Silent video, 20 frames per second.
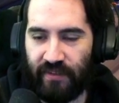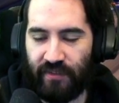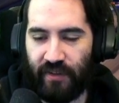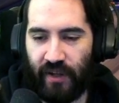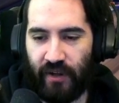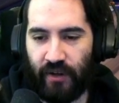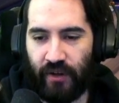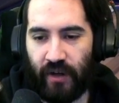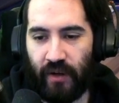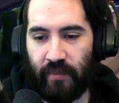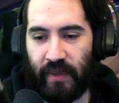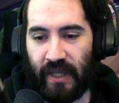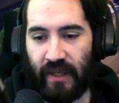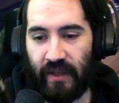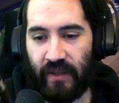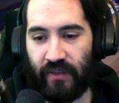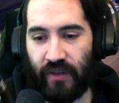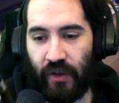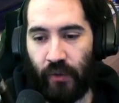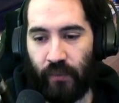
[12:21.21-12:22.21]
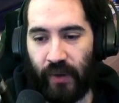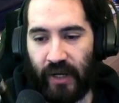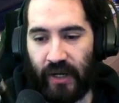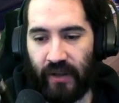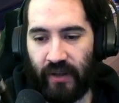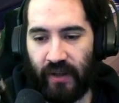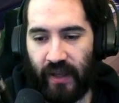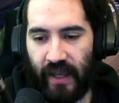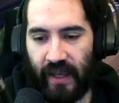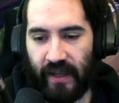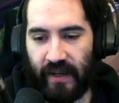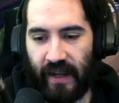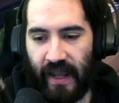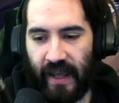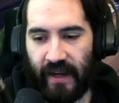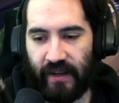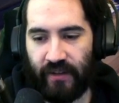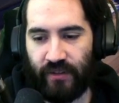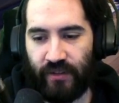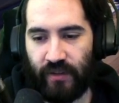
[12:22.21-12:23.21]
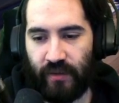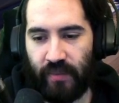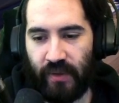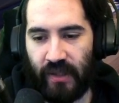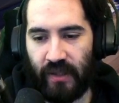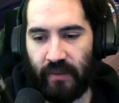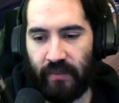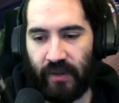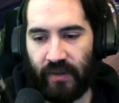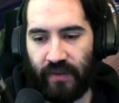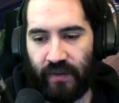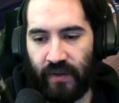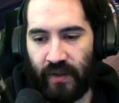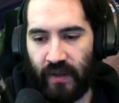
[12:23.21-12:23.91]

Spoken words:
that are going to be in the arena and added to the behemoth.